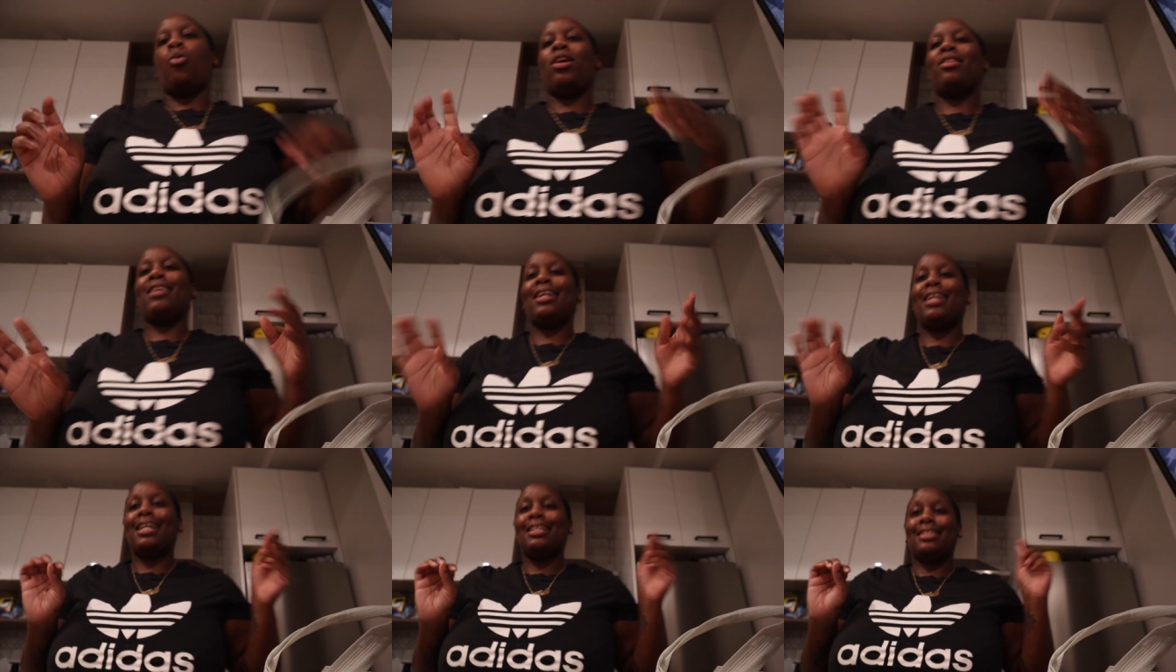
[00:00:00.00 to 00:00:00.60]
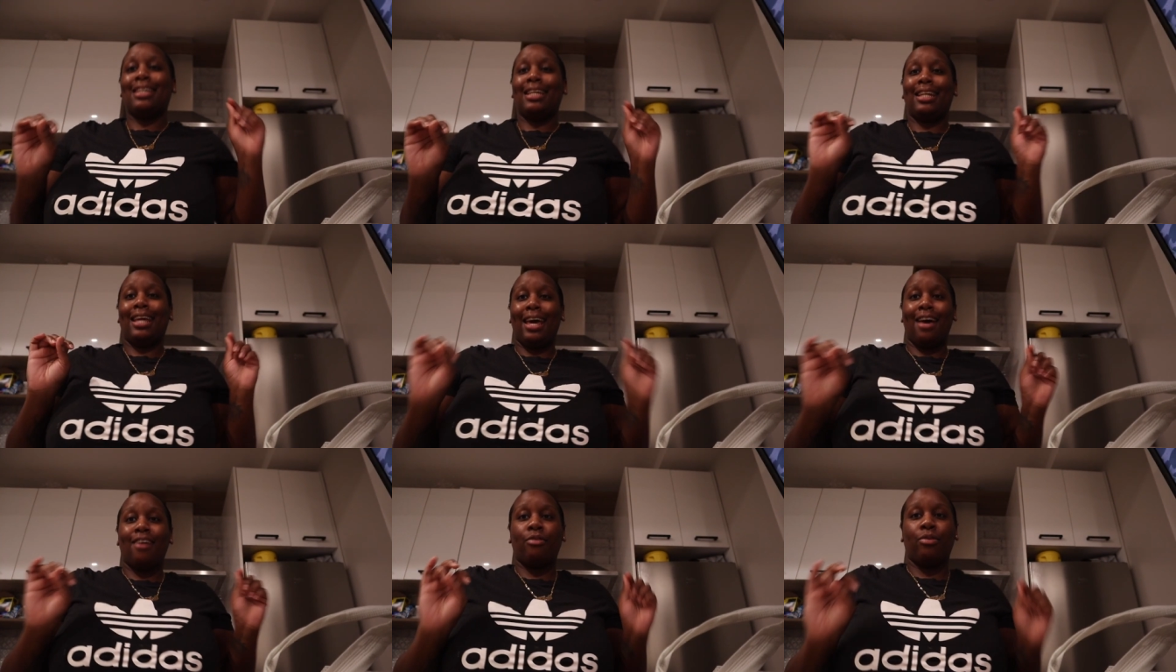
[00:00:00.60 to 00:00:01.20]
One thing they didn't
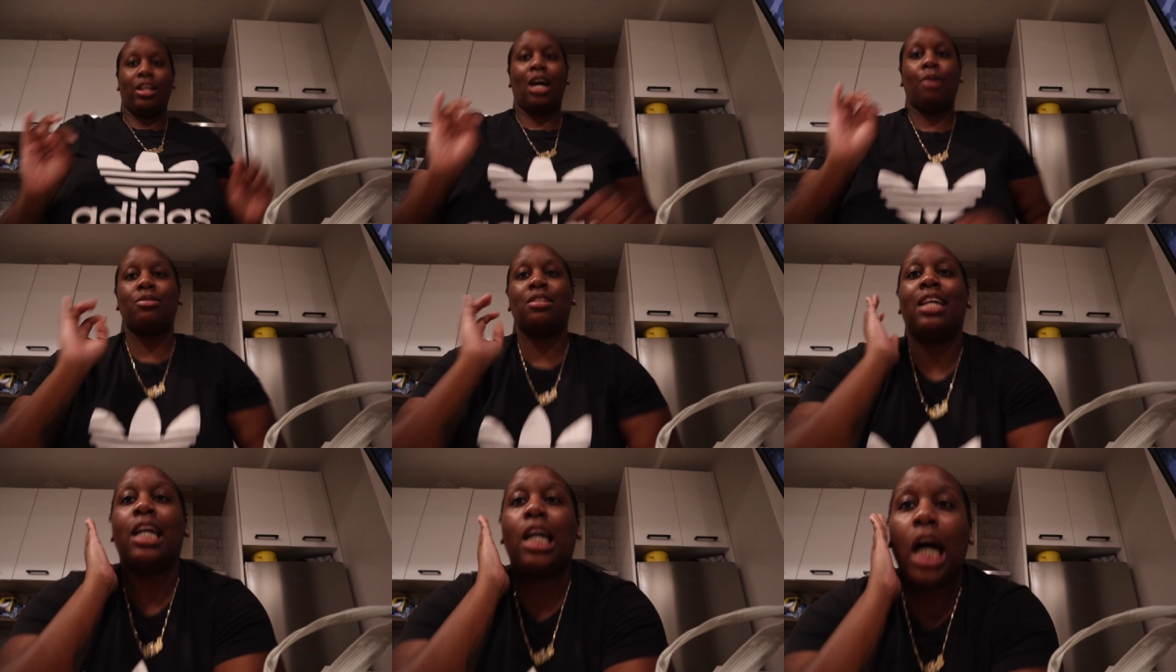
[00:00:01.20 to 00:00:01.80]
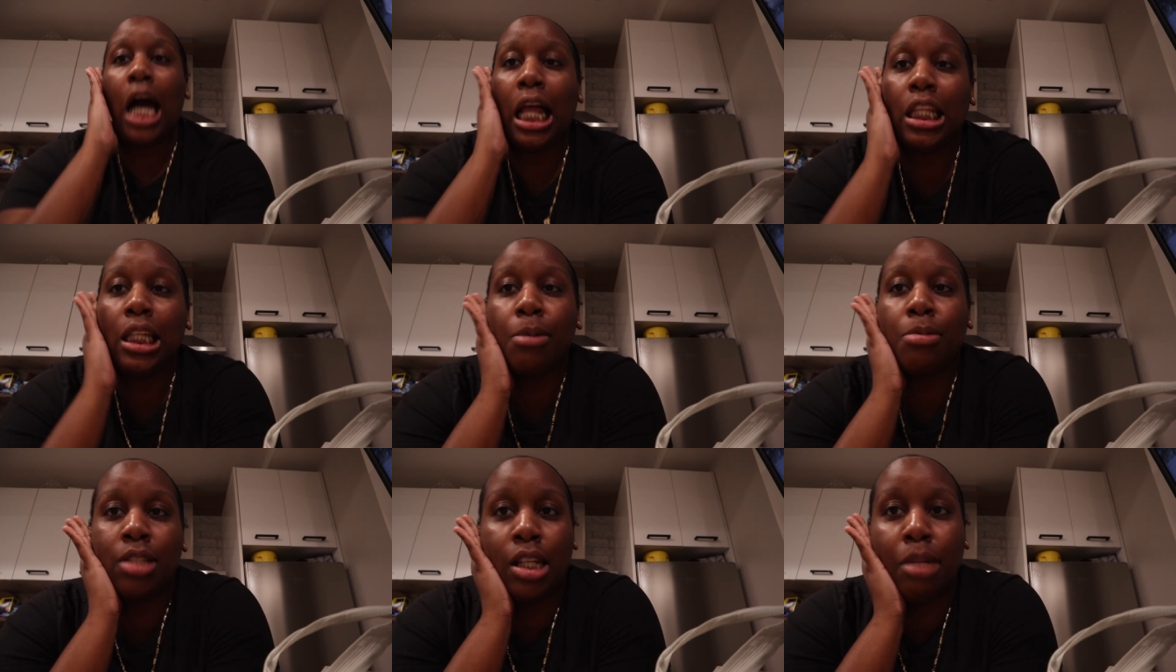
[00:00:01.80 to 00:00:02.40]
have, and I was like highly
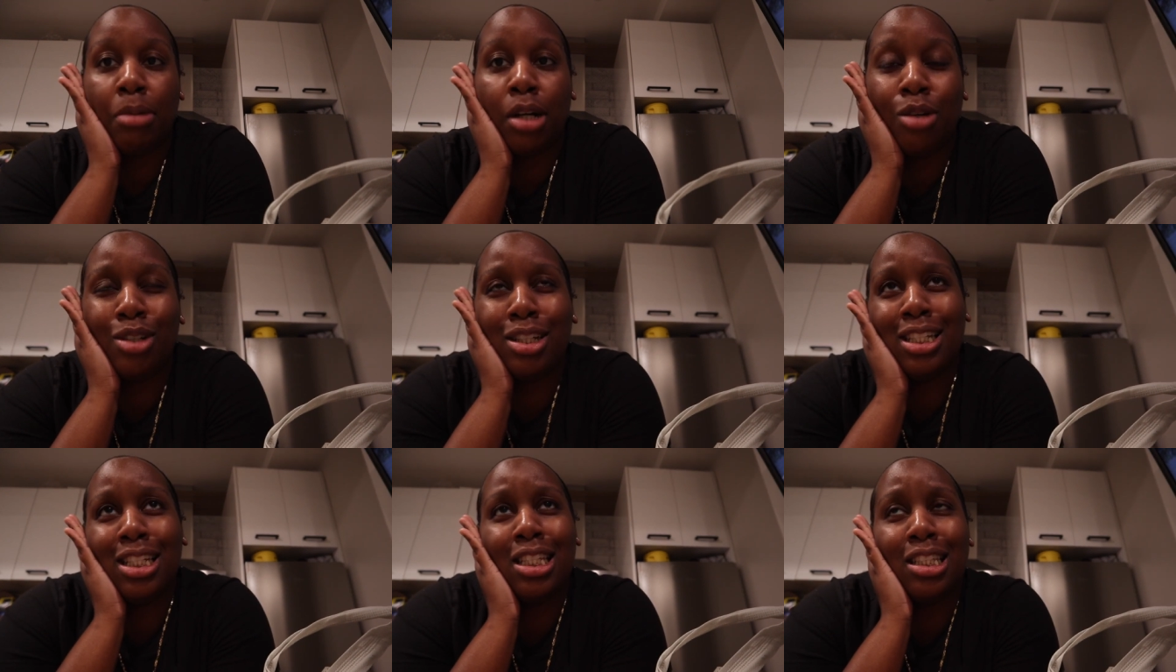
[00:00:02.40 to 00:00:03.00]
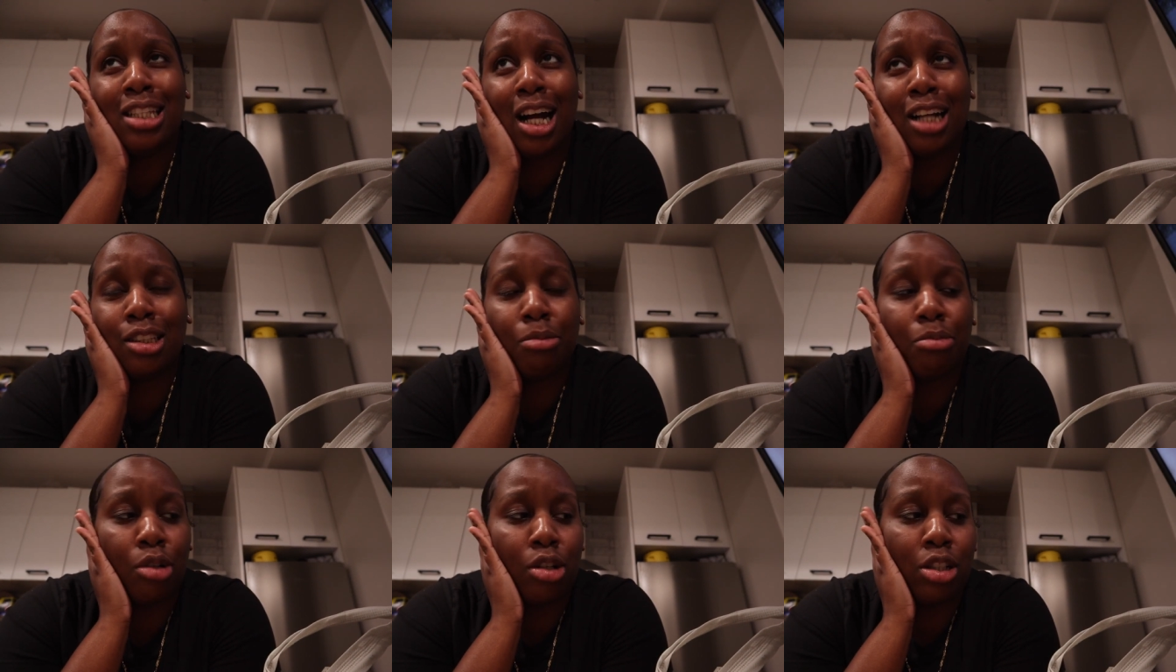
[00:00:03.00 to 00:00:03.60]
upset about, is
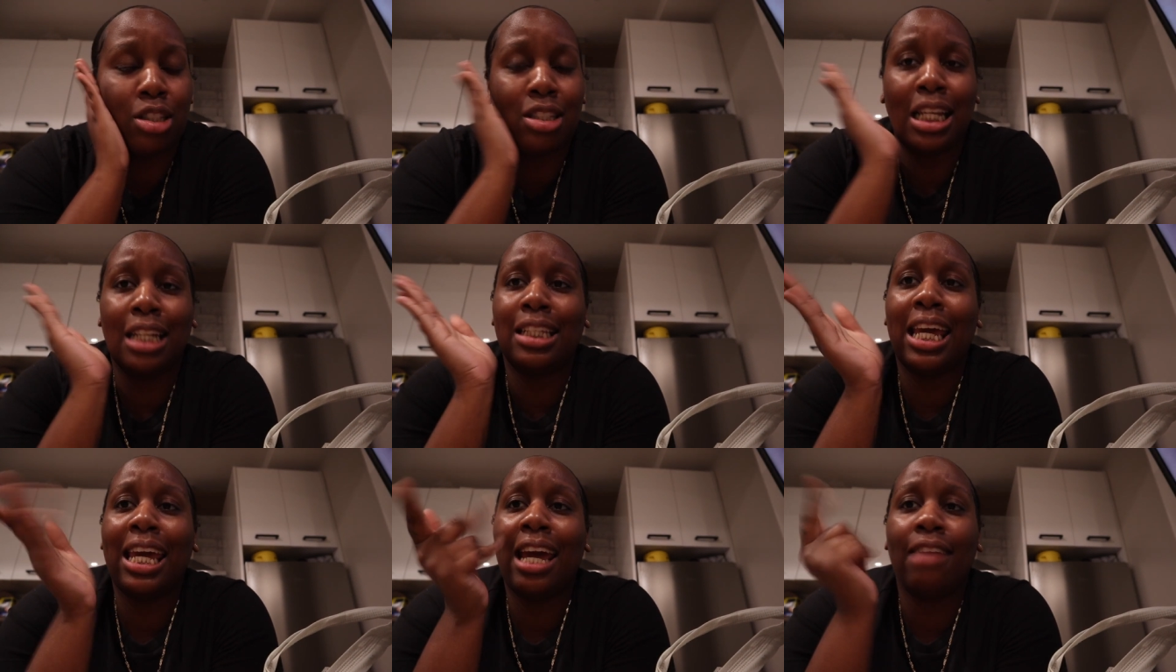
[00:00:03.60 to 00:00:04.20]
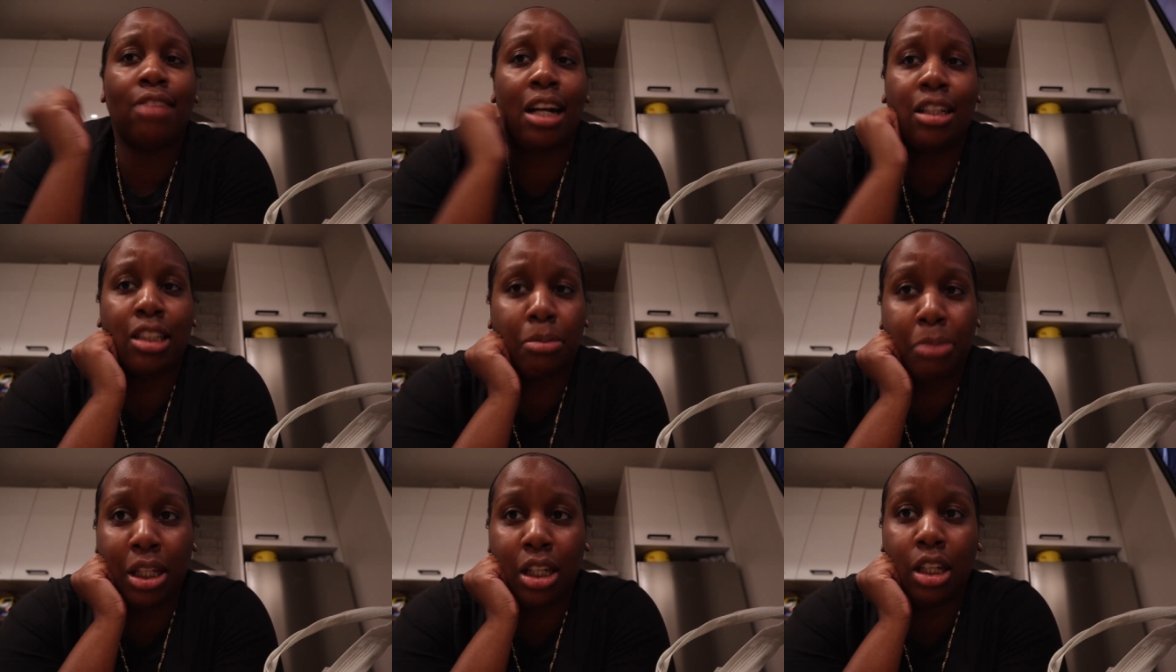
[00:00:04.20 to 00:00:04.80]
Dr. Bronner's. Like, they ain't had
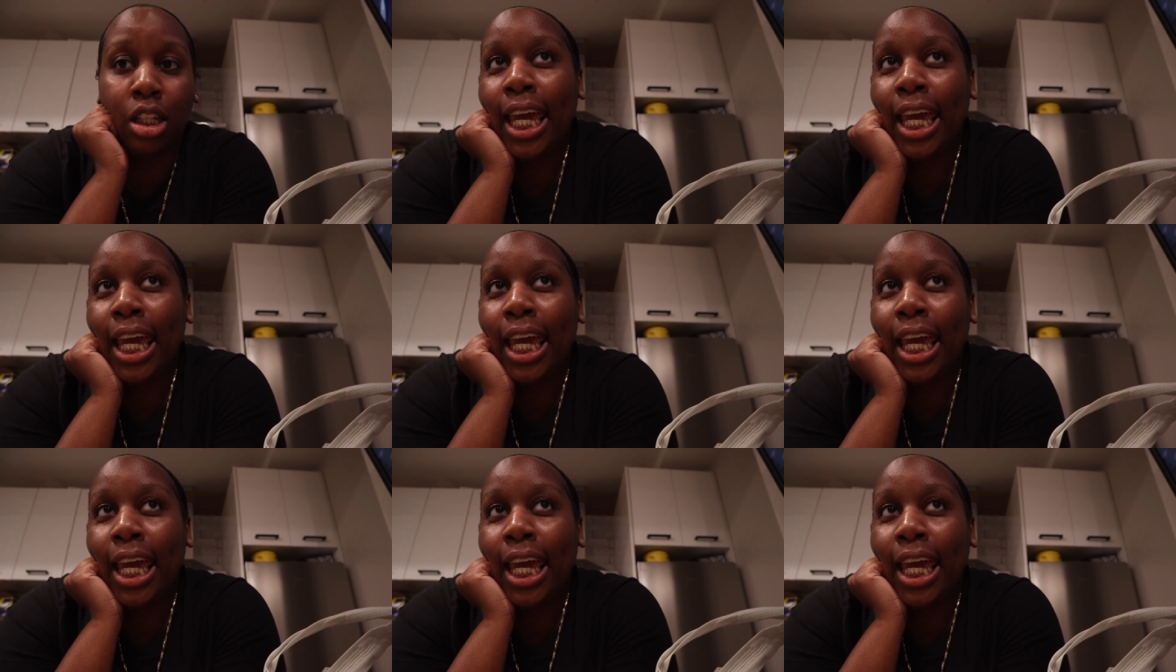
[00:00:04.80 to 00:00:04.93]
Dr. B.